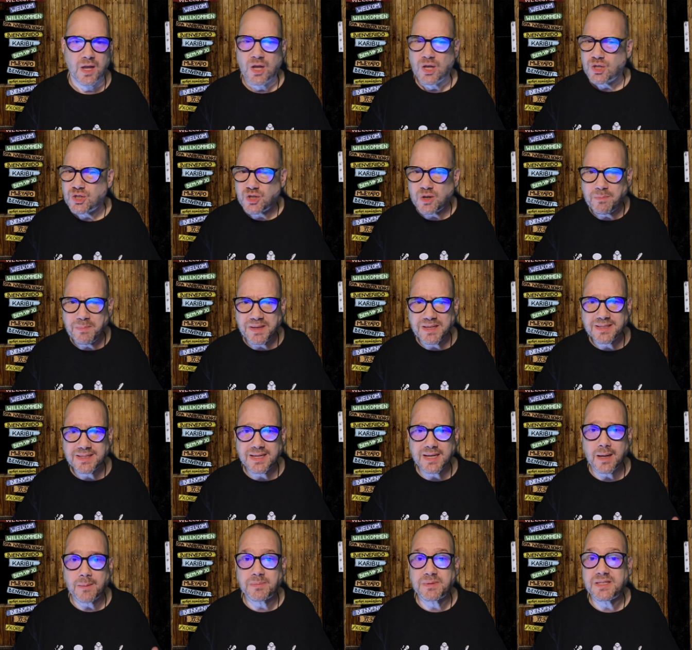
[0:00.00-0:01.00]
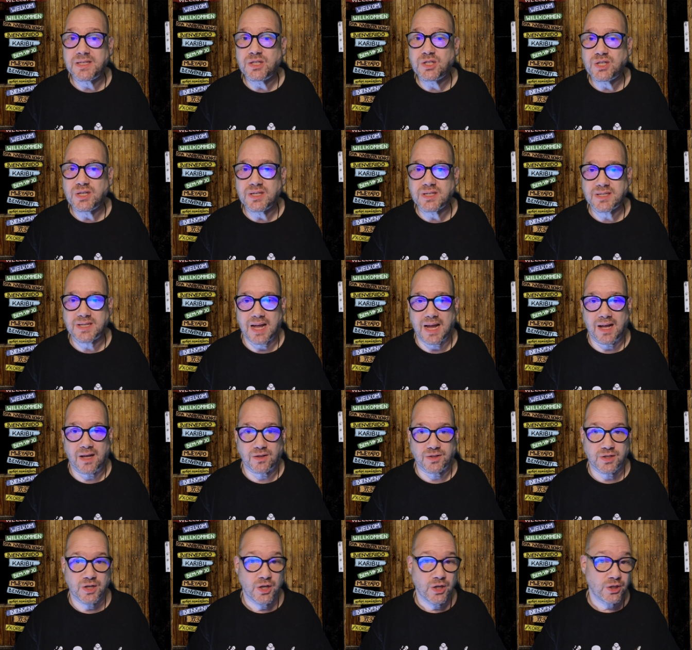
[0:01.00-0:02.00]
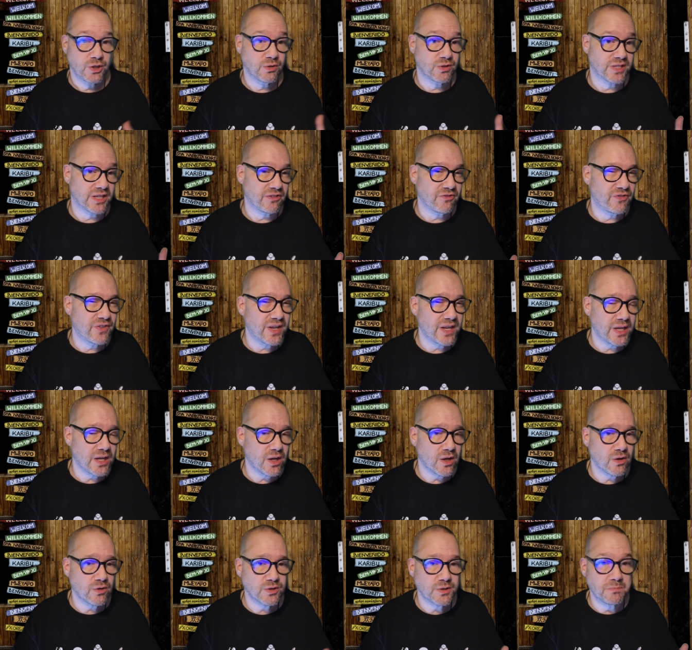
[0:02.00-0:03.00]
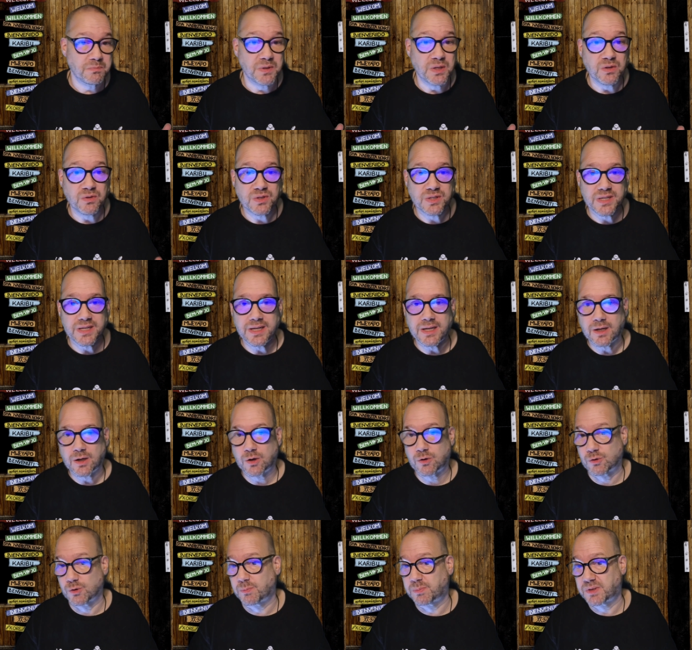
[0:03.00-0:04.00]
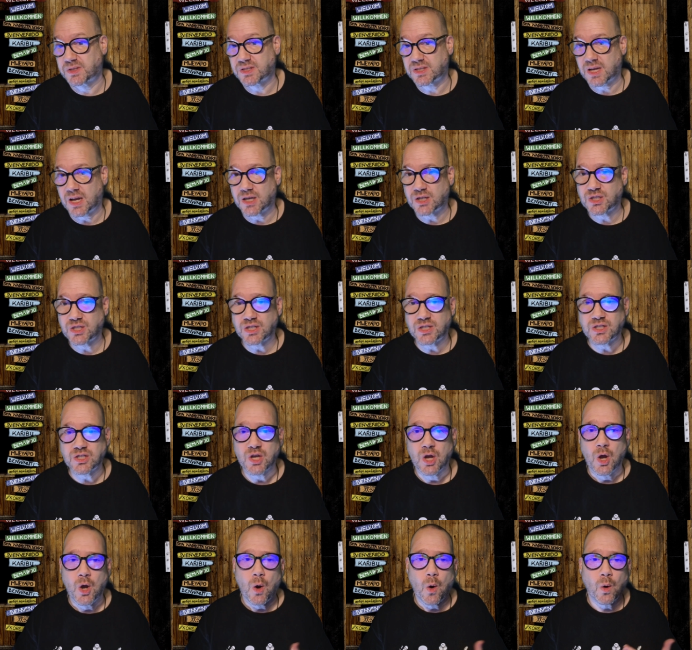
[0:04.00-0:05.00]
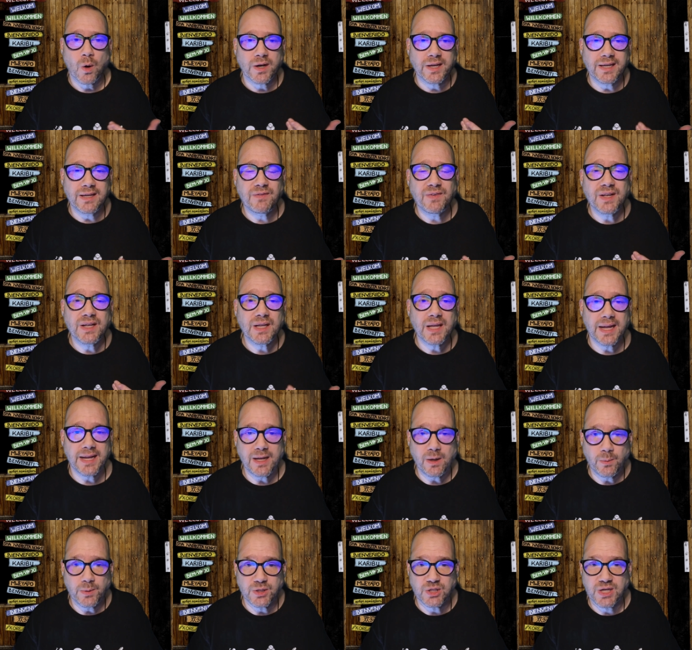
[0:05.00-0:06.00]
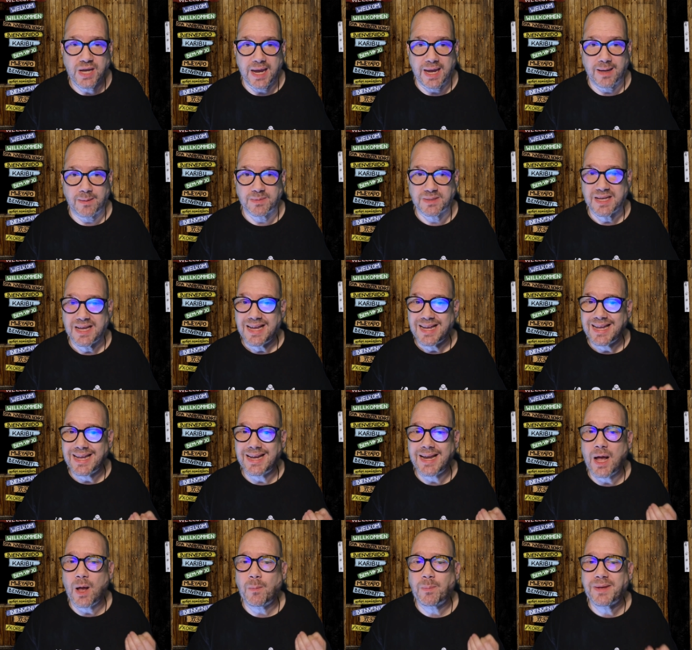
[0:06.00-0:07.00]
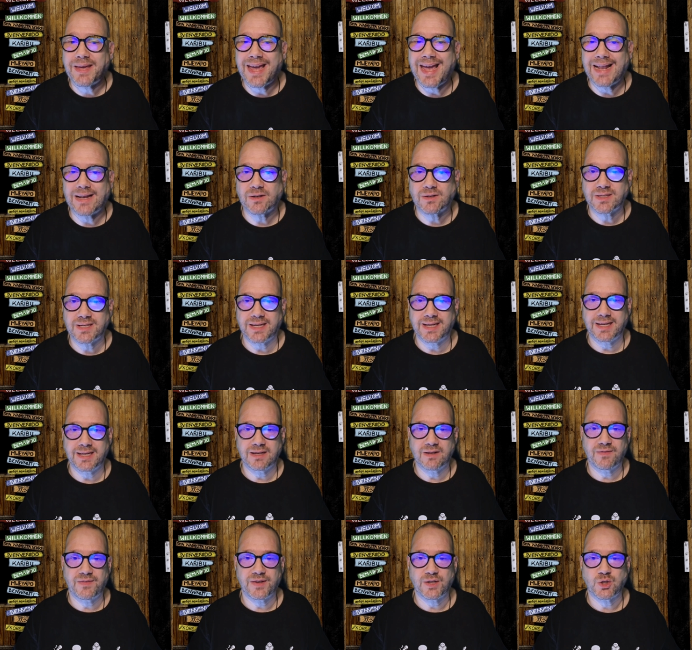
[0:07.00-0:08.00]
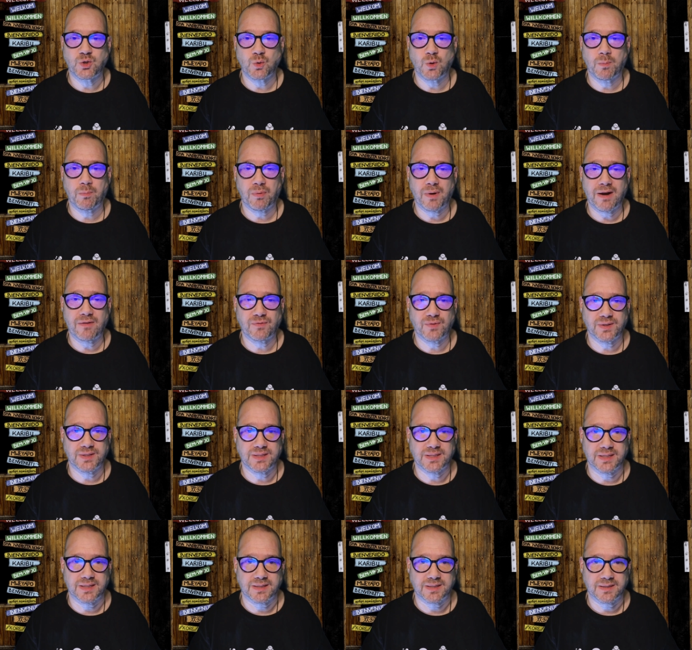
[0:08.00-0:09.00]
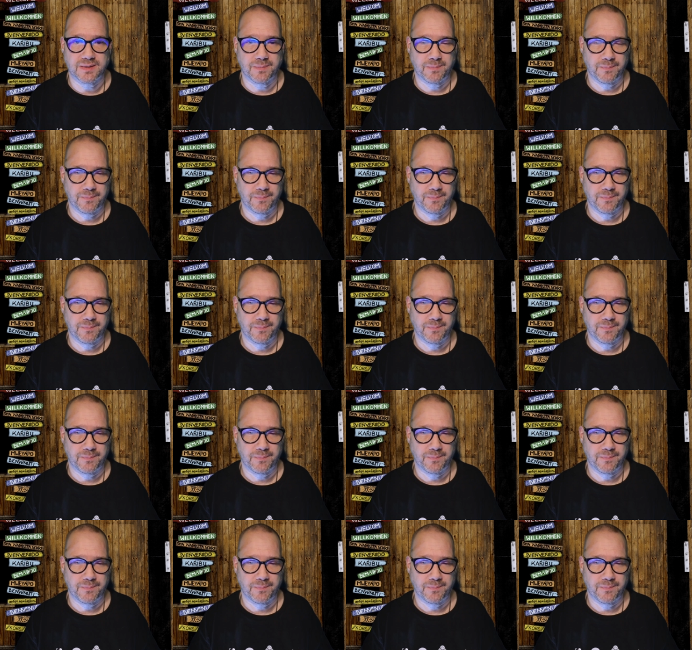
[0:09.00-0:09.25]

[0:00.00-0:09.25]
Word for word: So, mixing up teaching styles using videos, music, group discussions, or even language games can help cater to individual preferences.